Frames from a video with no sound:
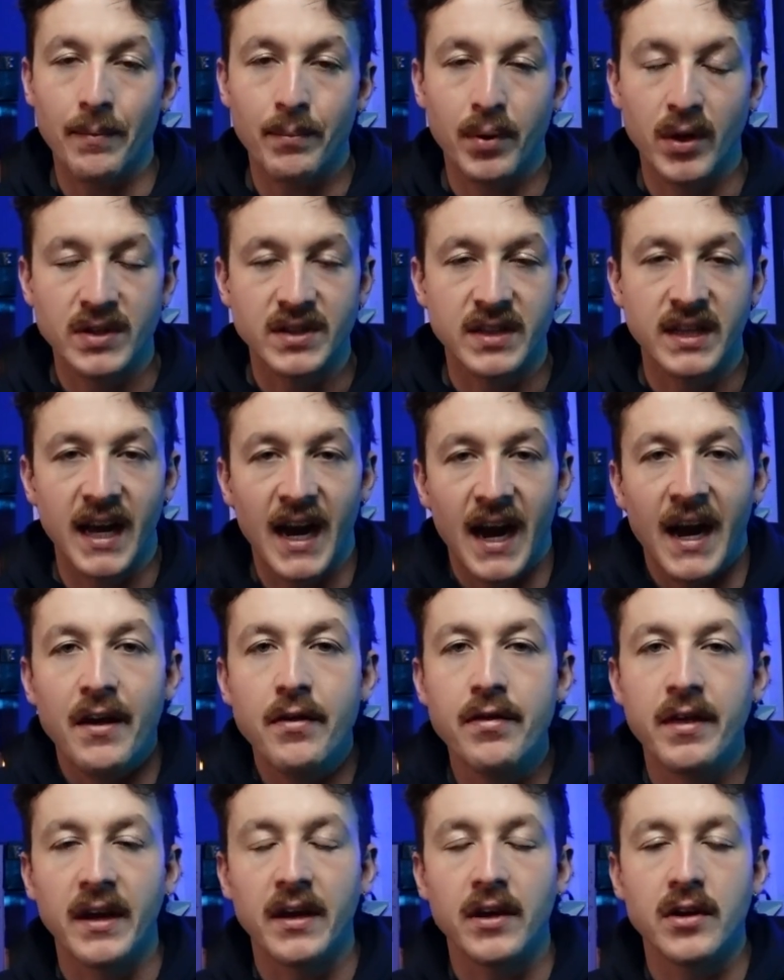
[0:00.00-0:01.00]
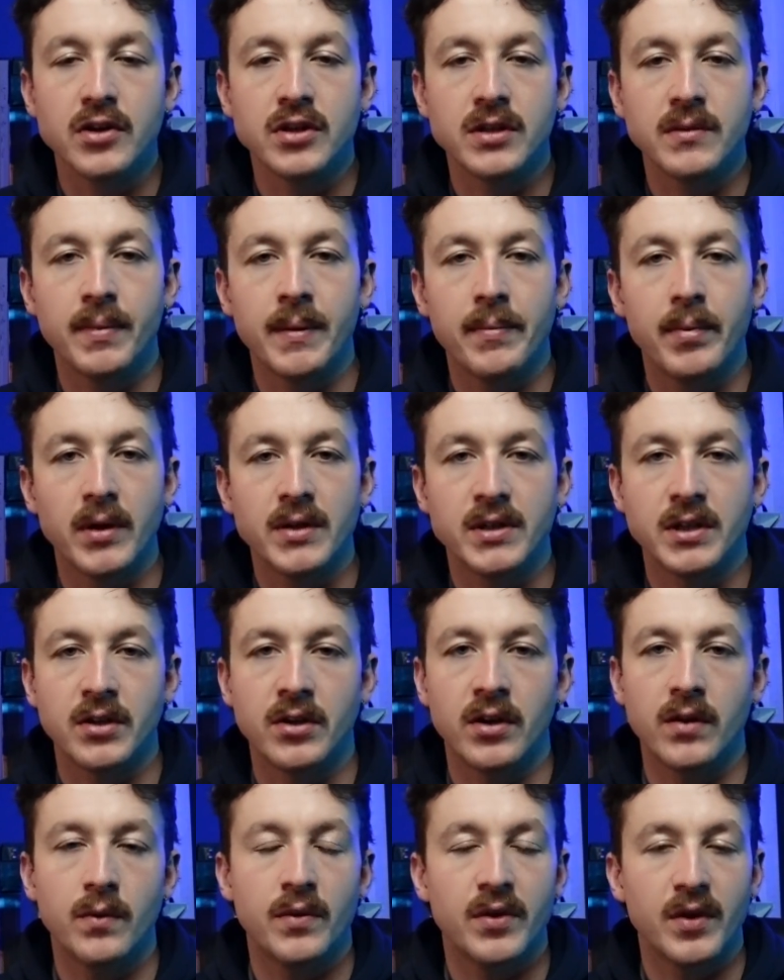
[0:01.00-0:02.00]
personally I think you should be pushing
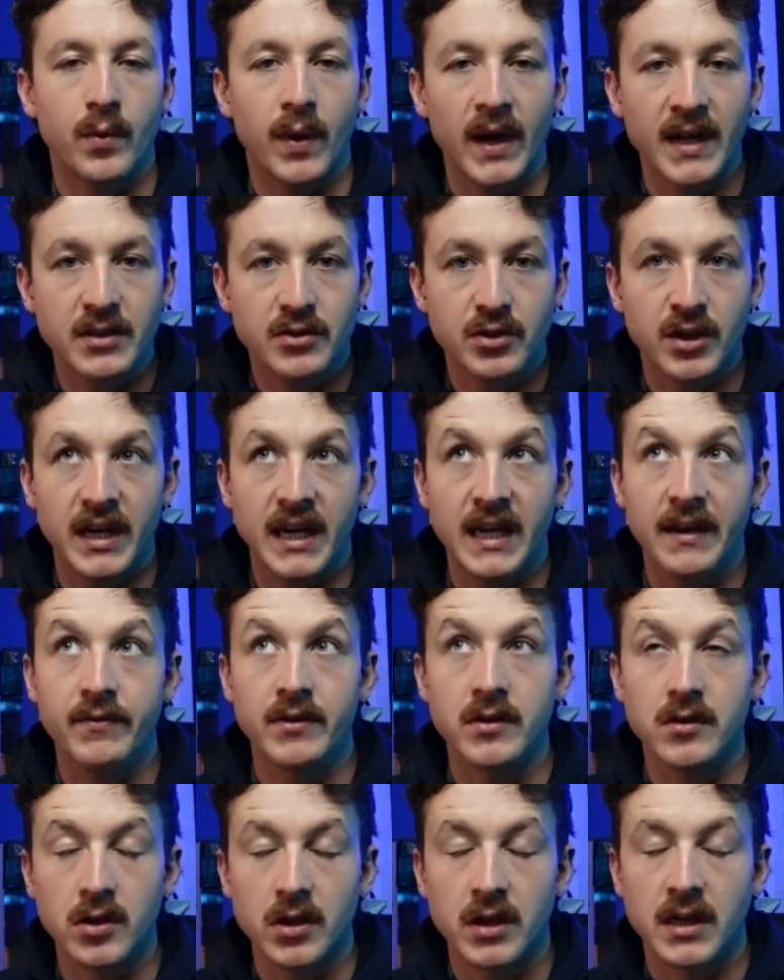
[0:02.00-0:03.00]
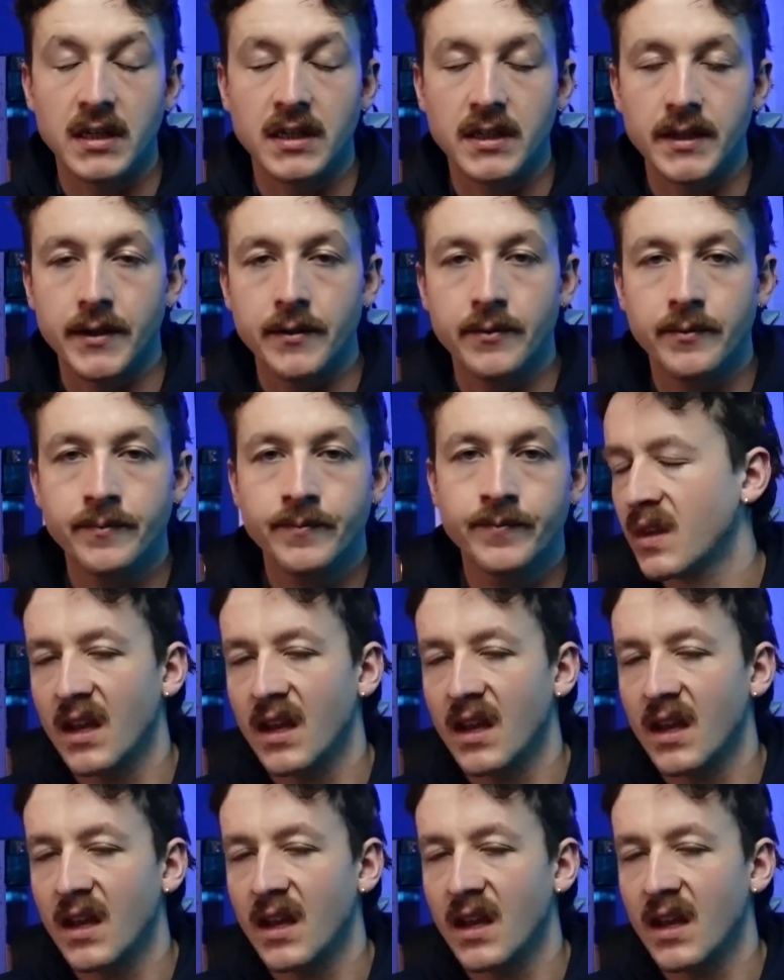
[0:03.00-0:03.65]
on with your weights training if you're looking to.